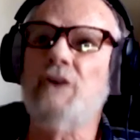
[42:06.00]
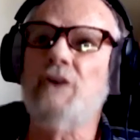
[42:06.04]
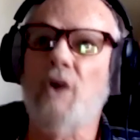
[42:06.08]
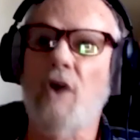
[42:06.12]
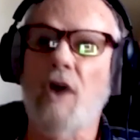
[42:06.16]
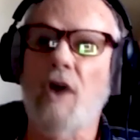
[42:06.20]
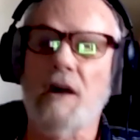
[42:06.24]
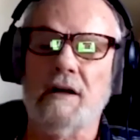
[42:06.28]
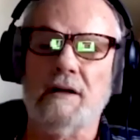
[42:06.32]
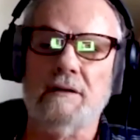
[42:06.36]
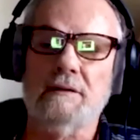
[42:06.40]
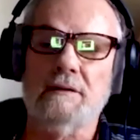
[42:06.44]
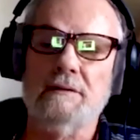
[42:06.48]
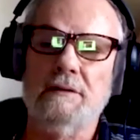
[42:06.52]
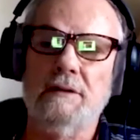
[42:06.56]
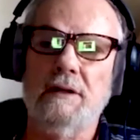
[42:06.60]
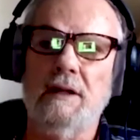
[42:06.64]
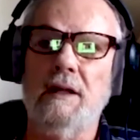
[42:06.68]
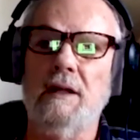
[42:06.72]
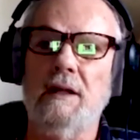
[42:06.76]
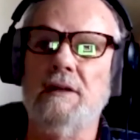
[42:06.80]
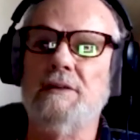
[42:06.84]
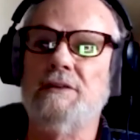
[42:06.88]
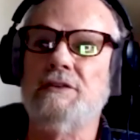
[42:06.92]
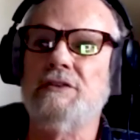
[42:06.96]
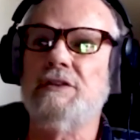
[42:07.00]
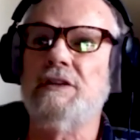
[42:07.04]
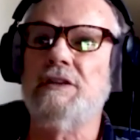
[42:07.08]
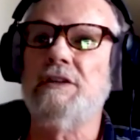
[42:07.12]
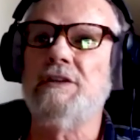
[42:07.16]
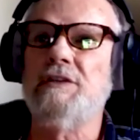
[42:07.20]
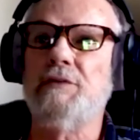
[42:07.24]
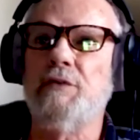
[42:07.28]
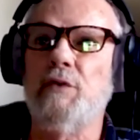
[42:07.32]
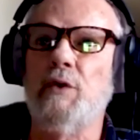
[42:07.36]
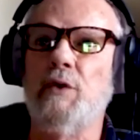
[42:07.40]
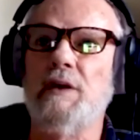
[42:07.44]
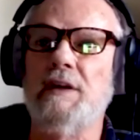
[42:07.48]
daughter, and
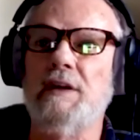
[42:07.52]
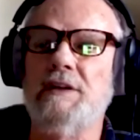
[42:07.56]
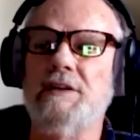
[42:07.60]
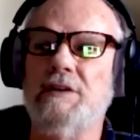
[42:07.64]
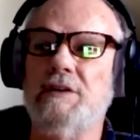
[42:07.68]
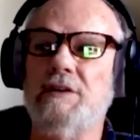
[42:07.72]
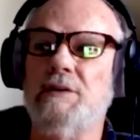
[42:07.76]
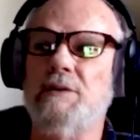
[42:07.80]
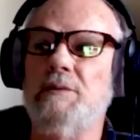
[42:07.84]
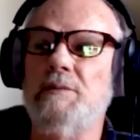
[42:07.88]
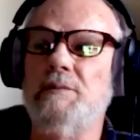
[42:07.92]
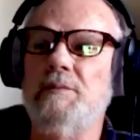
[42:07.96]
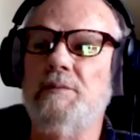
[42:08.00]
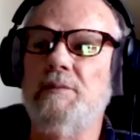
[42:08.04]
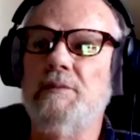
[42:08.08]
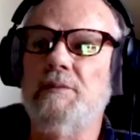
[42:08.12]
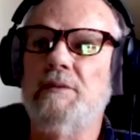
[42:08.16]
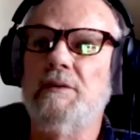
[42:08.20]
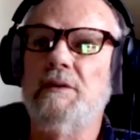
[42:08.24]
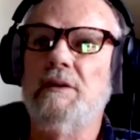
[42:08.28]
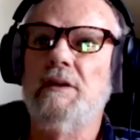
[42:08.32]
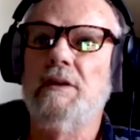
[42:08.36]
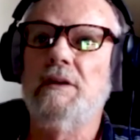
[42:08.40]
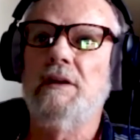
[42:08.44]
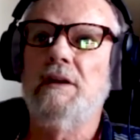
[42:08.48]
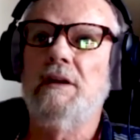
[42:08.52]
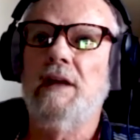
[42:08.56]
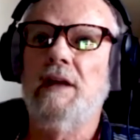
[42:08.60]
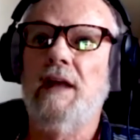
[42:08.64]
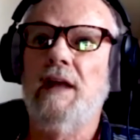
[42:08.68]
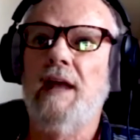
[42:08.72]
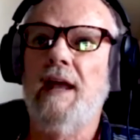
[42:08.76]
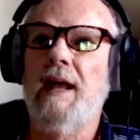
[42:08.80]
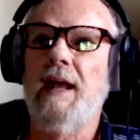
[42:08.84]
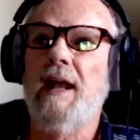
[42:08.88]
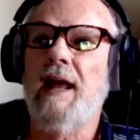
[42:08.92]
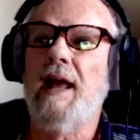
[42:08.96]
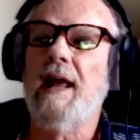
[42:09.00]
she's 42.
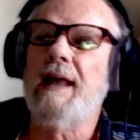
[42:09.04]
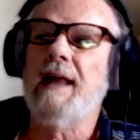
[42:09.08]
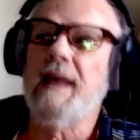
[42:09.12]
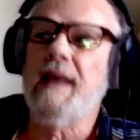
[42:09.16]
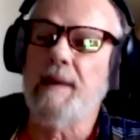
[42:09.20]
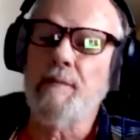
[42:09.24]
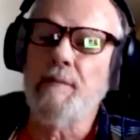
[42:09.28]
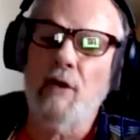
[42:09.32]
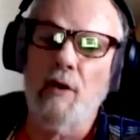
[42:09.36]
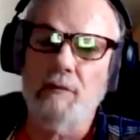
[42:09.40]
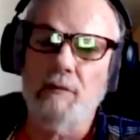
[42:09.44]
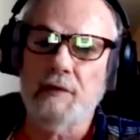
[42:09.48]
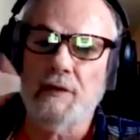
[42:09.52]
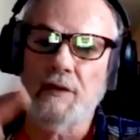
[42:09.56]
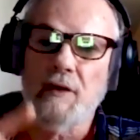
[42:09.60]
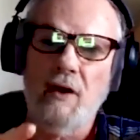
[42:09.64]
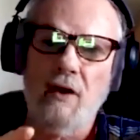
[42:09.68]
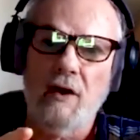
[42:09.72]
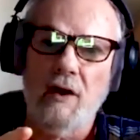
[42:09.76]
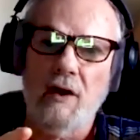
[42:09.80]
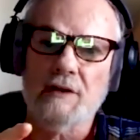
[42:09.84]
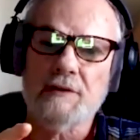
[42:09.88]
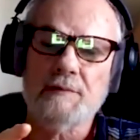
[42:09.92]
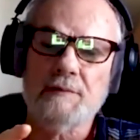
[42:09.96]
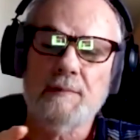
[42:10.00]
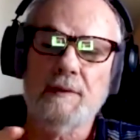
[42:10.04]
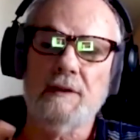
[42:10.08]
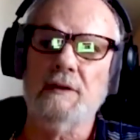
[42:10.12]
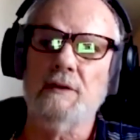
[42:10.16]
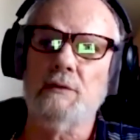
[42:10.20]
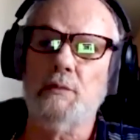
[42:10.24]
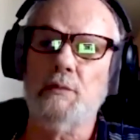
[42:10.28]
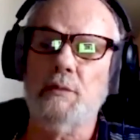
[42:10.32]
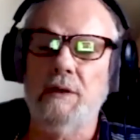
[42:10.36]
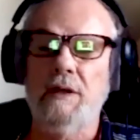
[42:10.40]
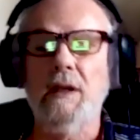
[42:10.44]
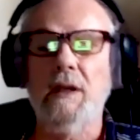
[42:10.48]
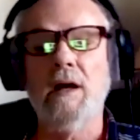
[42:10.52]
And I came home from the hospital in the
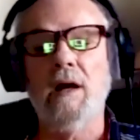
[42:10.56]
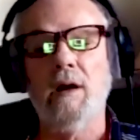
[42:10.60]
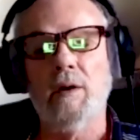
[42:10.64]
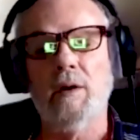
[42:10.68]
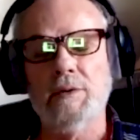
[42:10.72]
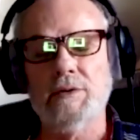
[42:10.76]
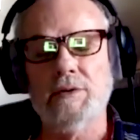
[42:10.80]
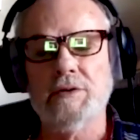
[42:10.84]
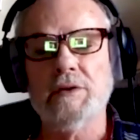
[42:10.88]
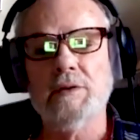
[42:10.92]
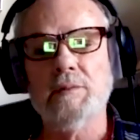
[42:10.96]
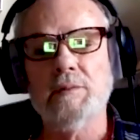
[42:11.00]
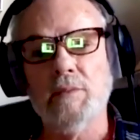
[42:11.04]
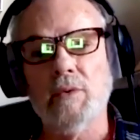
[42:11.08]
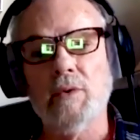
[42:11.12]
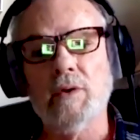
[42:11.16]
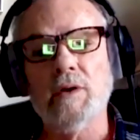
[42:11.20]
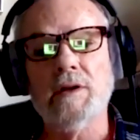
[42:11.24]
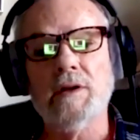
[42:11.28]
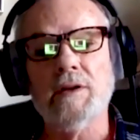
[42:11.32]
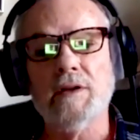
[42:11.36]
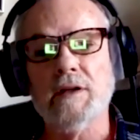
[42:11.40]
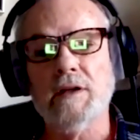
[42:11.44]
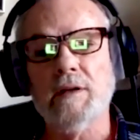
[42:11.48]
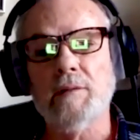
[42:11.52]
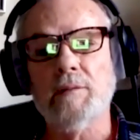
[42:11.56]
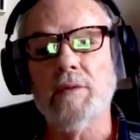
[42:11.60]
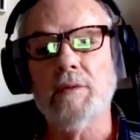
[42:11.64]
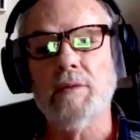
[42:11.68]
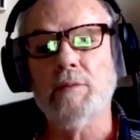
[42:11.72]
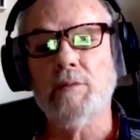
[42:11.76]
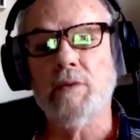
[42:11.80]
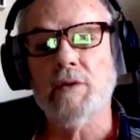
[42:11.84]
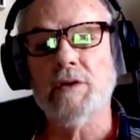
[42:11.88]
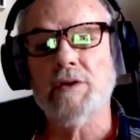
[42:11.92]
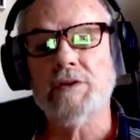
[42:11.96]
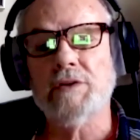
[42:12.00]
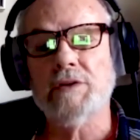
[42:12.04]
wee hours of the morning, the
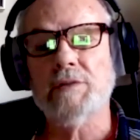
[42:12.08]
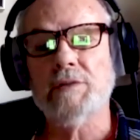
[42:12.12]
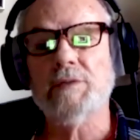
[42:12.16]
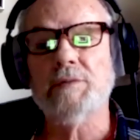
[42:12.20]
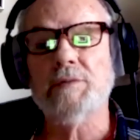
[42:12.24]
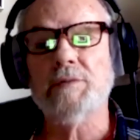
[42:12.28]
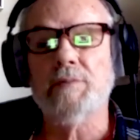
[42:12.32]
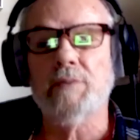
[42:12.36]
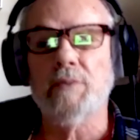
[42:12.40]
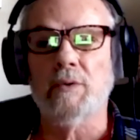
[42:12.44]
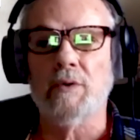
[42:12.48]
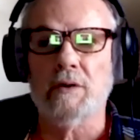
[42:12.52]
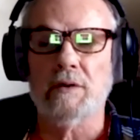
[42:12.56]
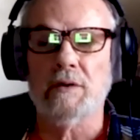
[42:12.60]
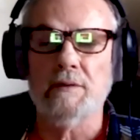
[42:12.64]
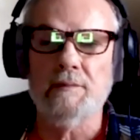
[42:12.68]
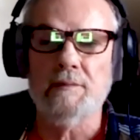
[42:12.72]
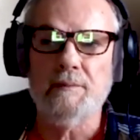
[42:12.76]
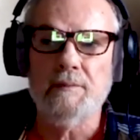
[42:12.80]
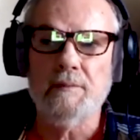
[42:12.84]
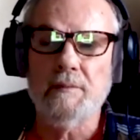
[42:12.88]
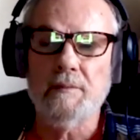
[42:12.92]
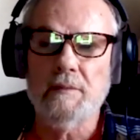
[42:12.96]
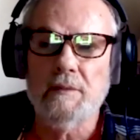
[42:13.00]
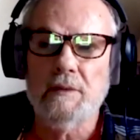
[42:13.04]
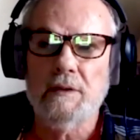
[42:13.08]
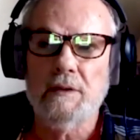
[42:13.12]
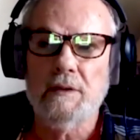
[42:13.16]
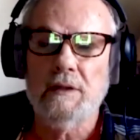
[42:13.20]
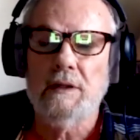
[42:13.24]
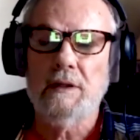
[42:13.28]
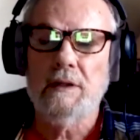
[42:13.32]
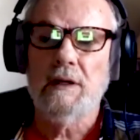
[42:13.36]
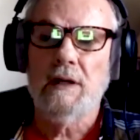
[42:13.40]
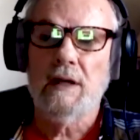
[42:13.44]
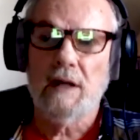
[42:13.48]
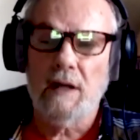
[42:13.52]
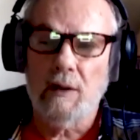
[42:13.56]
morning she was born.
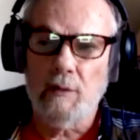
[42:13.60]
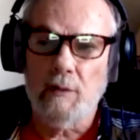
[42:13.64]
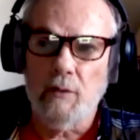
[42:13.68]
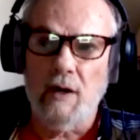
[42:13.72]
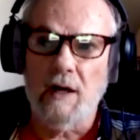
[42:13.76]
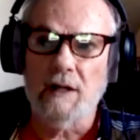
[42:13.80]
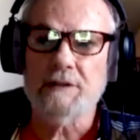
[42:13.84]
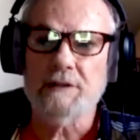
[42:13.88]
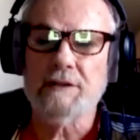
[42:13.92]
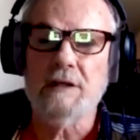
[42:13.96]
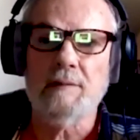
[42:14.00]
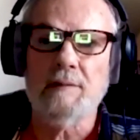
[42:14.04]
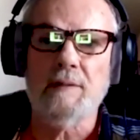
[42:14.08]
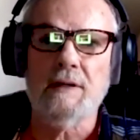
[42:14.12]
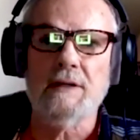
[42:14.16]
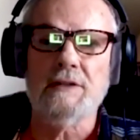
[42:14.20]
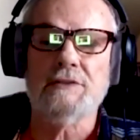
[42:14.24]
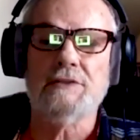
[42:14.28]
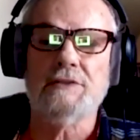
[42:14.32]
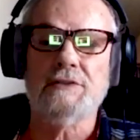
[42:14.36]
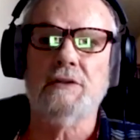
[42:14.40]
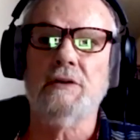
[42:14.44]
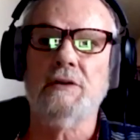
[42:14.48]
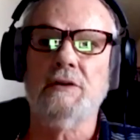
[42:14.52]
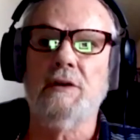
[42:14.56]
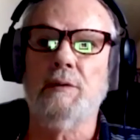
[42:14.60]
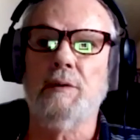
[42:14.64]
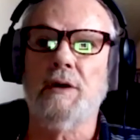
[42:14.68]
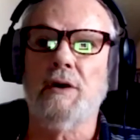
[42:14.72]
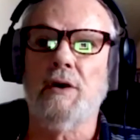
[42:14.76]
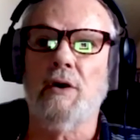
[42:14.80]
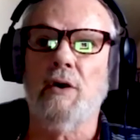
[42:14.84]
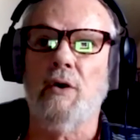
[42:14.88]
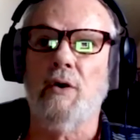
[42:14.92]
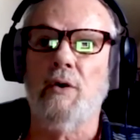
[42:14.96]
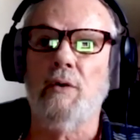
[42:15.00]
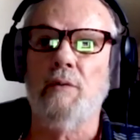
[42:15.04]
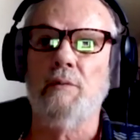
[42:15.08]
And I walked into my studio at
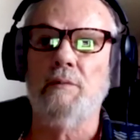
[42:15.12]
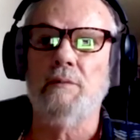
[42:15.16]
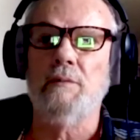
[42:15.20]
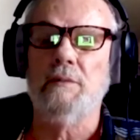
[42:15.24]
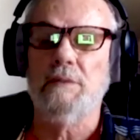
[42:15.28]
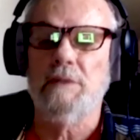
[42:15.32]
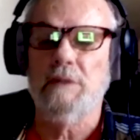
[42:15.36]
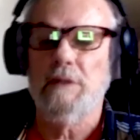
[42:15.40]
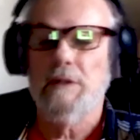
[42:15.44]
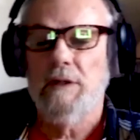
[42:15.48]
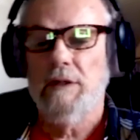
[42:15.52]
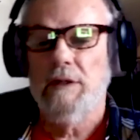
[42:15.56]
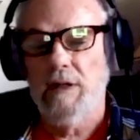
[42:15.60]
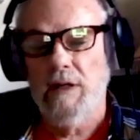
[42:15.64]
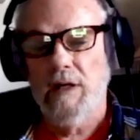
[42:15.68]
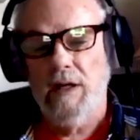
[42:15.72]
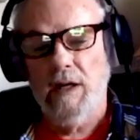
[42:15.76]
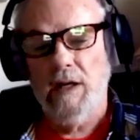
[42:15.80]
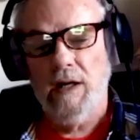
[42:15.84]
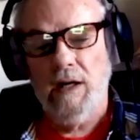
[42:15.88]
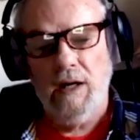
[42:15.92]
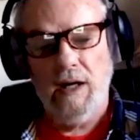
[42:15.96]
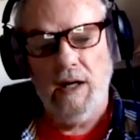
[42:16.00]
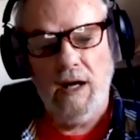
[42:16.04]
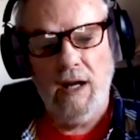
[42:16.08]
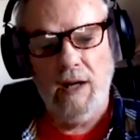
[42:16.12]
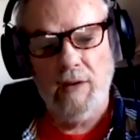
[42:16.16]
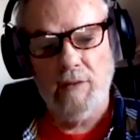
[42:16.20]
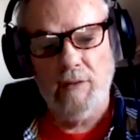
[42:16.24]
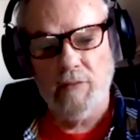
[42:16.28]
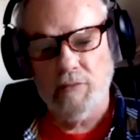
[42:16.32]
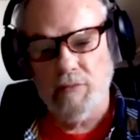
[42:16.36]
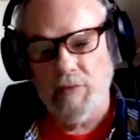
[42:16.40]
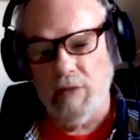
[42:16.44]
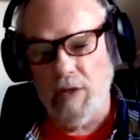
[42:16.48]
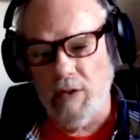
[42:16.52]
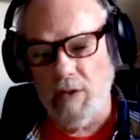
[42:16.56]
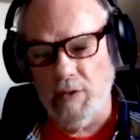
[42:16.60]
home I
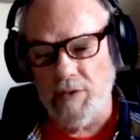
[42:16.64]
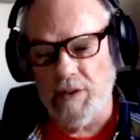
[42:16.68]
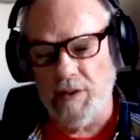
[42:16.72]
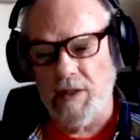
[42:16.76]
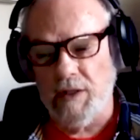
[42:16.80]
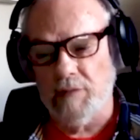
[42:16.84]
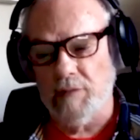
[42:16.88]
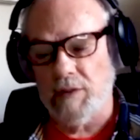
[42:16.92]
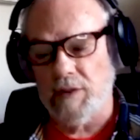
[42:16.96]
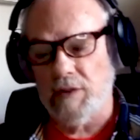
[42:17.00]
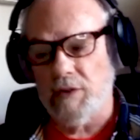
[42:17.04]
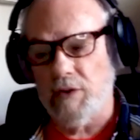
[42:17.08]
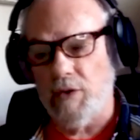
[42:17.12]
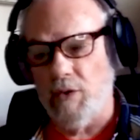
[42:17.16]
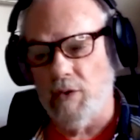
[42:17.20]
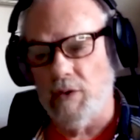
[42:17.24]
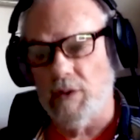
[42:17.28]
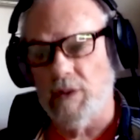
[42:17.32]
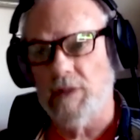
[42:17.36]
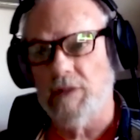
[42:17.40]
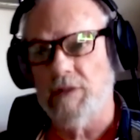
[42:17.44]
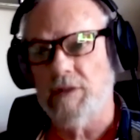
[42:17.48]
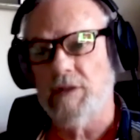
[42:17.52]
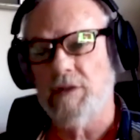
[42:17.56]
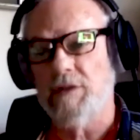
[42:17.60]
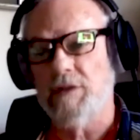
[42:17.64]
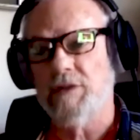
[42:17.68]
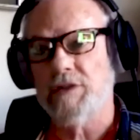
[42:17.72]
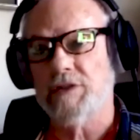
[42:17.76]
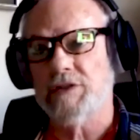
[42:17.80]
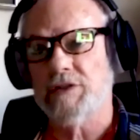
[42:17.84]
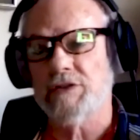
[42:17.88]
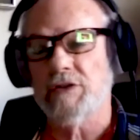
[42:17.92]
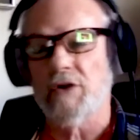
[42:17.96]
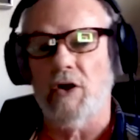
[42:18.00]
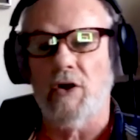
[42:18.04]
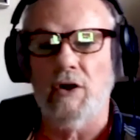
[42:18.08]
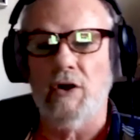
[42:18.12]
wrote and recorded the
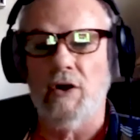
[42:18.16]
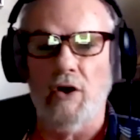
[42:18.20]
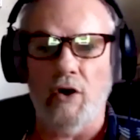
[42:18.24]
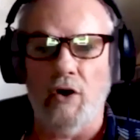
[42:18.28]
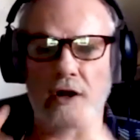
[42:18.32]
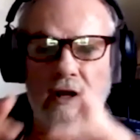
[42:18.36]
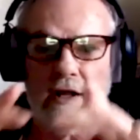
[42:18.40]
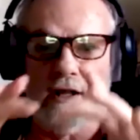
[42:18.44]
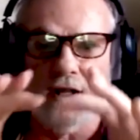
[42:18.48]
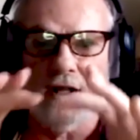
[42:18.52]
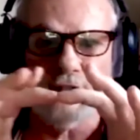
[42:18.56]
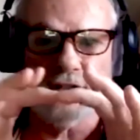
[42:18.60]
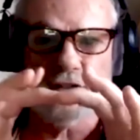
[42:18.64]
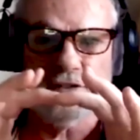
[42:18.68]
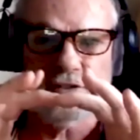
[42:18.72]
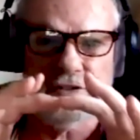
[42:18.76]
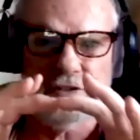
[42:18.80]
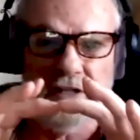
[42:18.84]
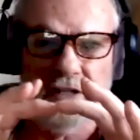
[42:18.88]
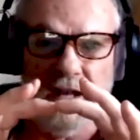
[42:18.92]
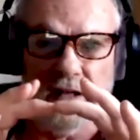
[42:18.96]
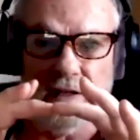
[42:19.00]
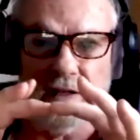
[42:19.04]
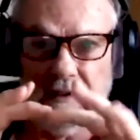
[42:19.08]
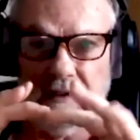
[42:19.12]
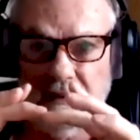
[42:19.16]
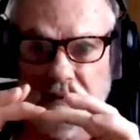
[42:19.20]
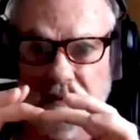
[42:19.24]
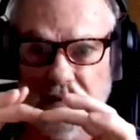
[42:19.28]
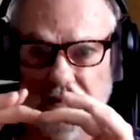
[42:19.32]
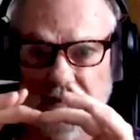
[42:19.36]
song on a cassette,